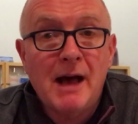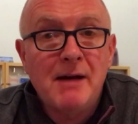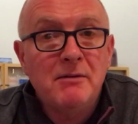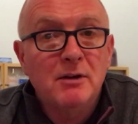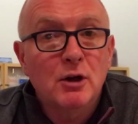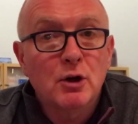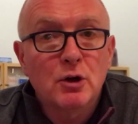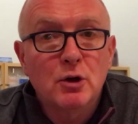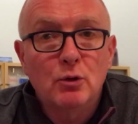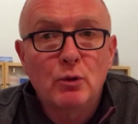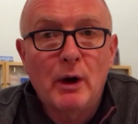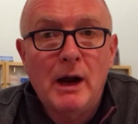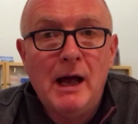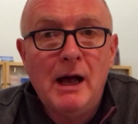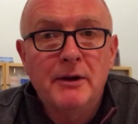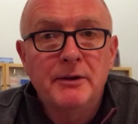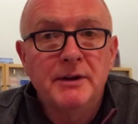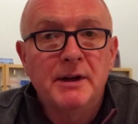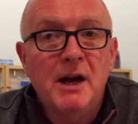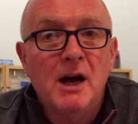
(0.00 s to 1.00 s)
Have a look
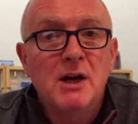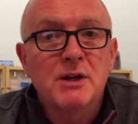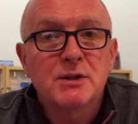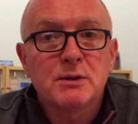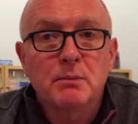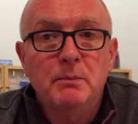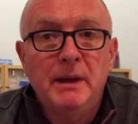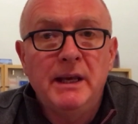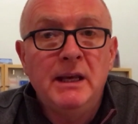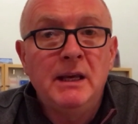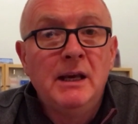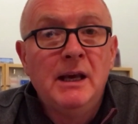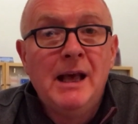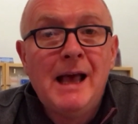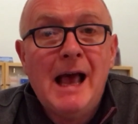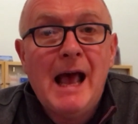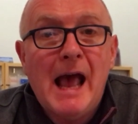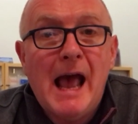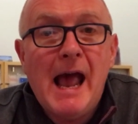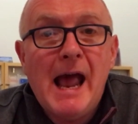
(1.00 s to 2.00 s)
around and ask me
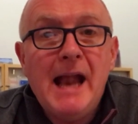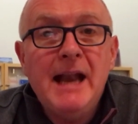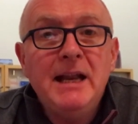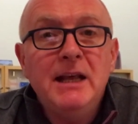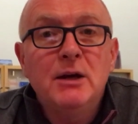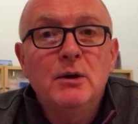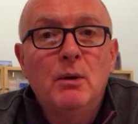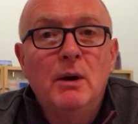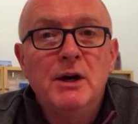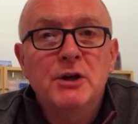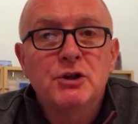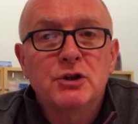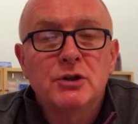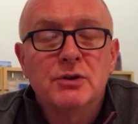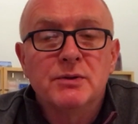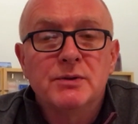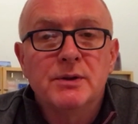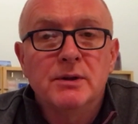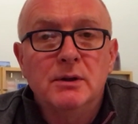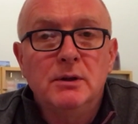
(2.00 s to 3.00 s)
any
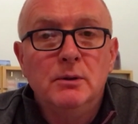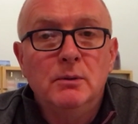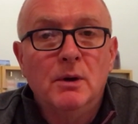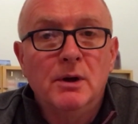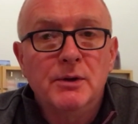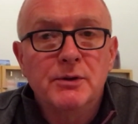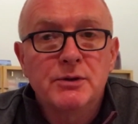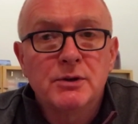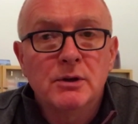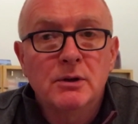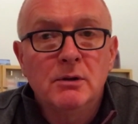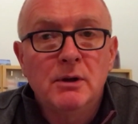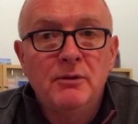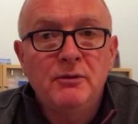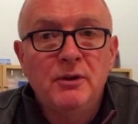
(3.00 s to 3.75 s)
questions that you want to.